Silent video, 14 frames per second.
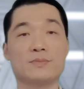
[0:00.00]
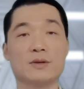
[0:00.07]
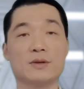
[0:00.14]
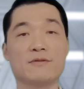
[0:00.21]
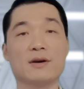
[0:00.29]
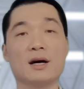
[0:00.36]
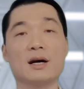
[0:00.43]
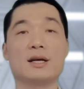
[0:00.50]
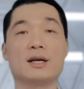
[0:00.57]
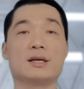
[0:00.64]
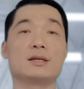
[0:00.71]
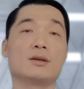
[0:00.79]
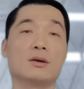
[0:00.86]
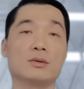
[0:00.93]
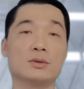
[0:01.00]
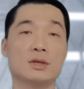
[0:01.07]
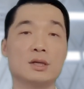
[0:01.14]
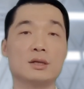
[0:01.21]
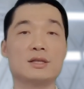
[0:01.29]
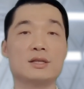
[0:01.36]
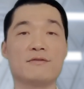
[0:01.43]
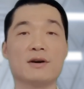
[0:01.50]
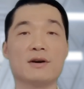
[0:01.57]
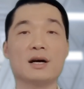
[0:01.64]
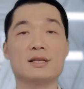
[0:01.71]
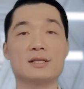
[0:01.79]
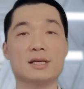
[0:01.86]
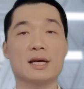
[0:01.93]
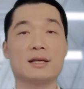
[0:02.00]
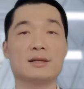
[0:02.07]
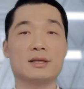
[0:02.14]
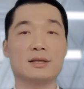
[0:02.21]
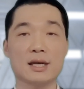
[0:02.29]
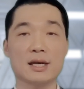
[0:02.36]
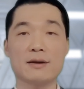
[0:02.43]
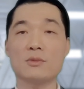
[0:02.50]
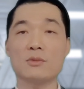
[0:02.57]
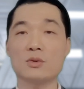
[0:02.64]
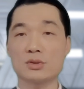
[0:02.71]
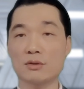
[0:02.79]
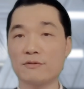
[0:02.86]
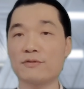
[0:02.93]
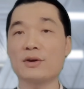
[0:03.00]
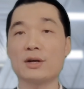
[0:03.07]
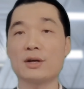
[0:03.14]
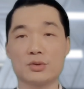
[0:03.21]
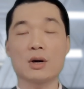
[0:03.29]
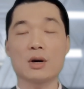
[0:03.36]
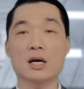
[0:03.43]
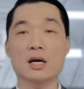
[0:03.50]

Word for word: provide loaner device and the demo software to